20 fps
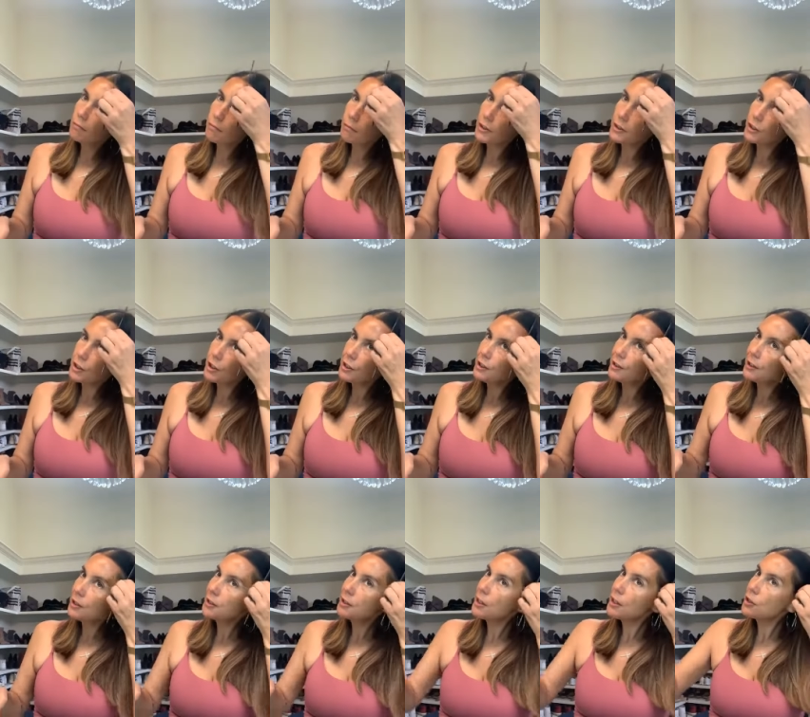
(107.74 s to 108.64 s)
But she
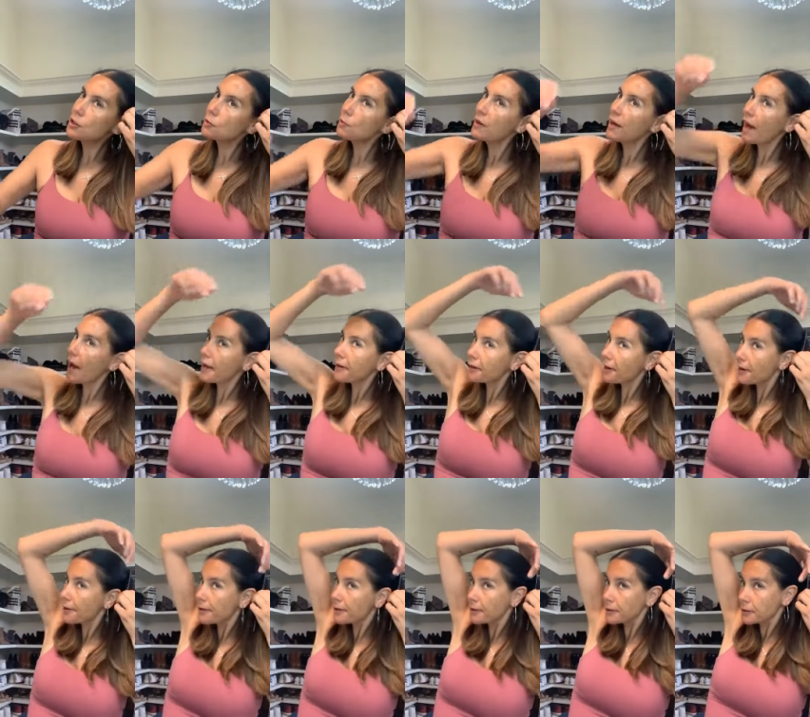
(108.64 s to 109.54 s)
did teach me how
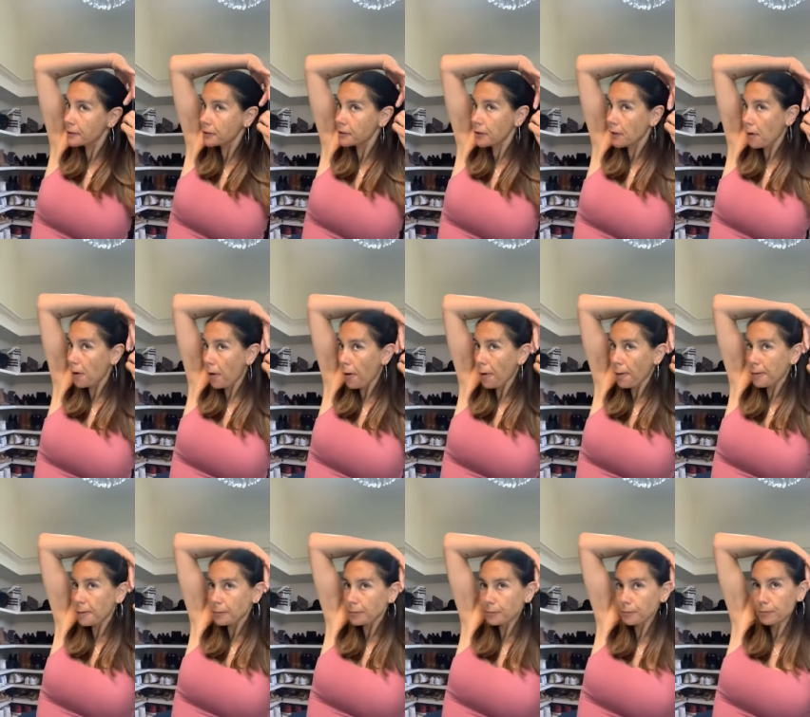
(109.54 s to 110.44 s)
to
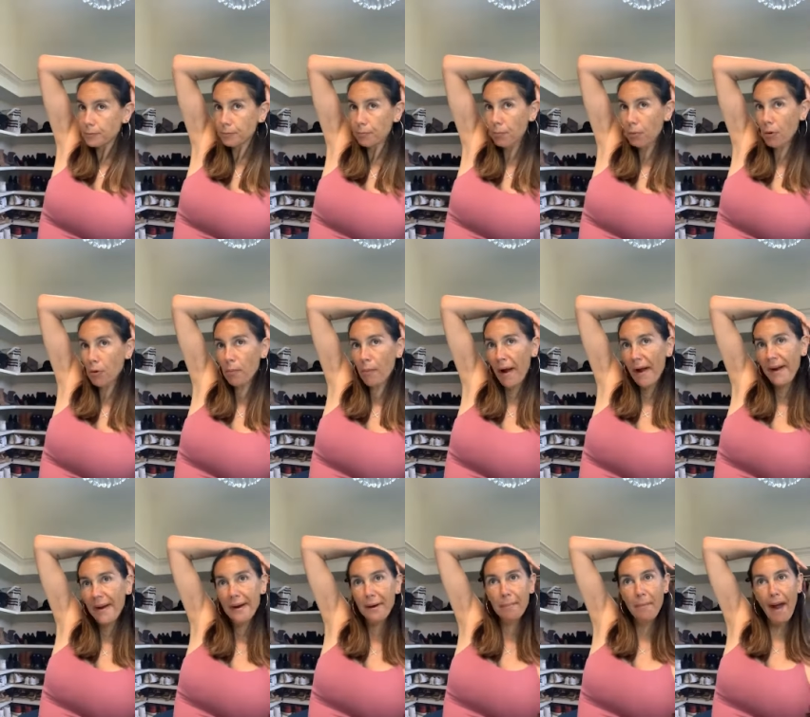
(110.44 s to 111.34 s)
pull my
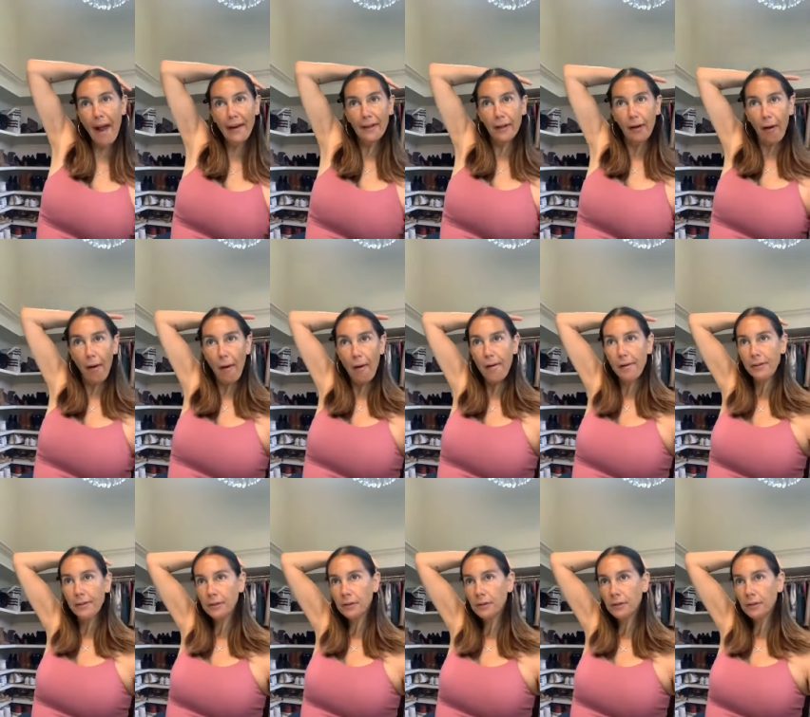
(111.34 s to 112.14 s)
hair back, y'all.